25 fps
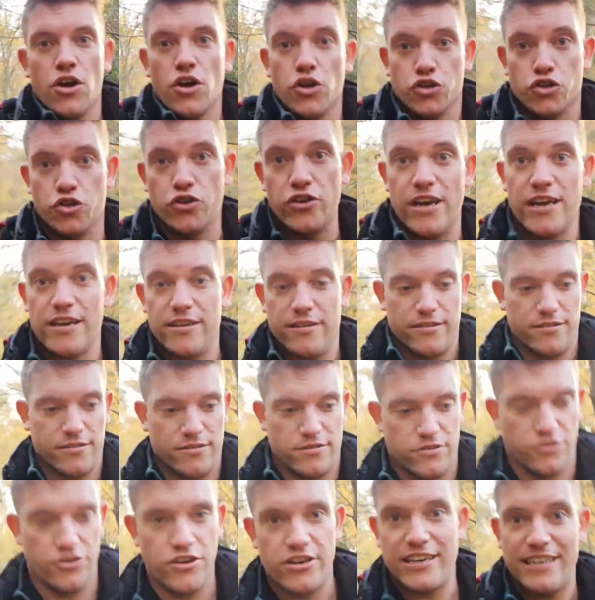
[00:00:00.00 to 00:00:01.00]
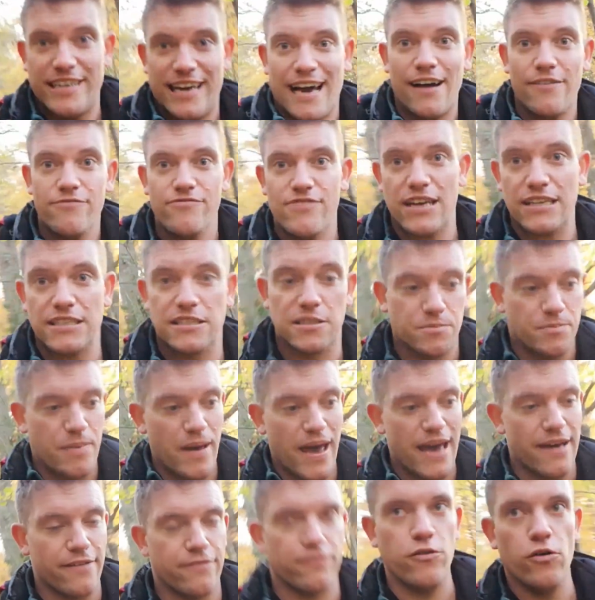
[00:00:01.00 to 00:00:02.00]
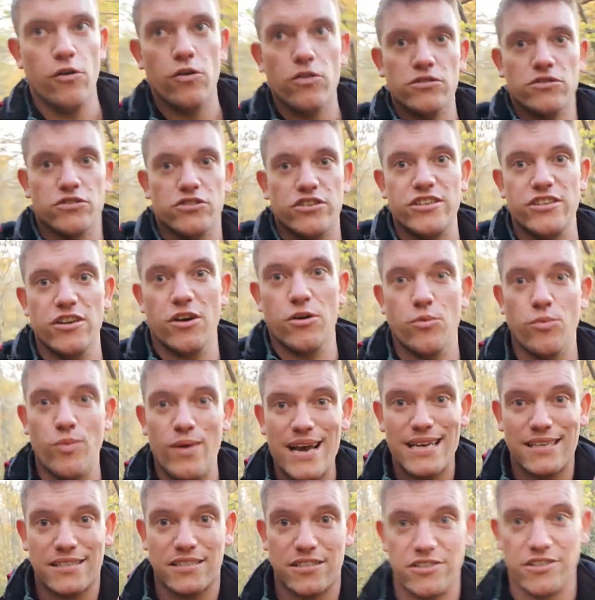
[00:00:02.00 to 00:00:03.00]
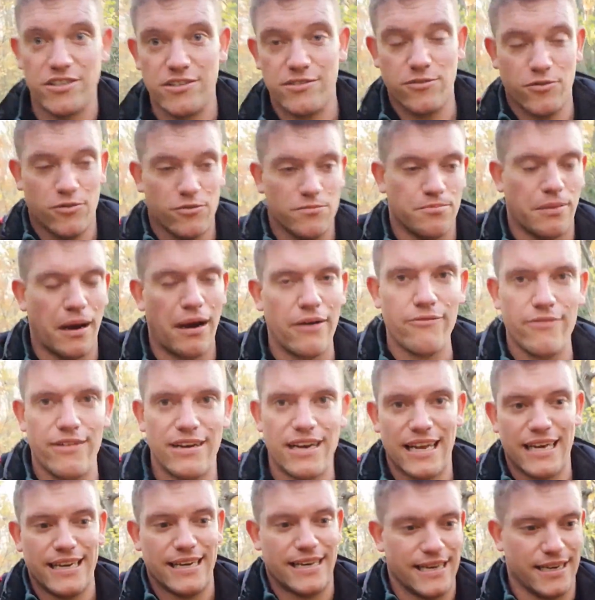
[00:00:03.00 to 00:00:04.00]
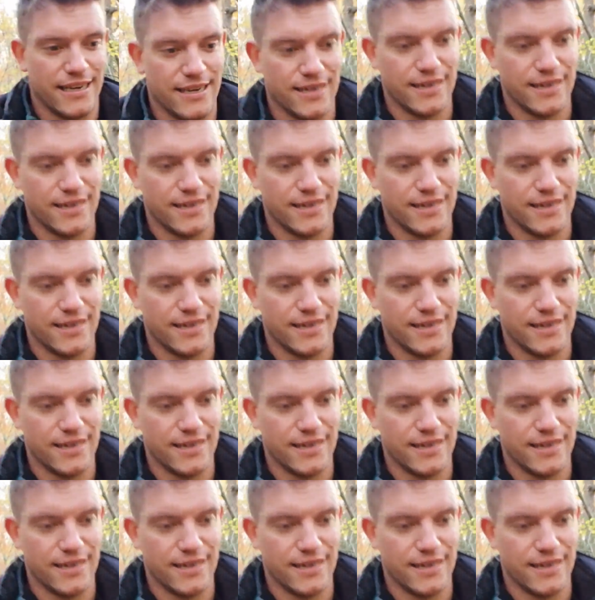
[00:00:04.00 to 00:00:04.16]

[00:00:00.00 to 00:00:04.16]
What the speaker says: So you can have that spare phone, so you're not wasting your own battery. Like,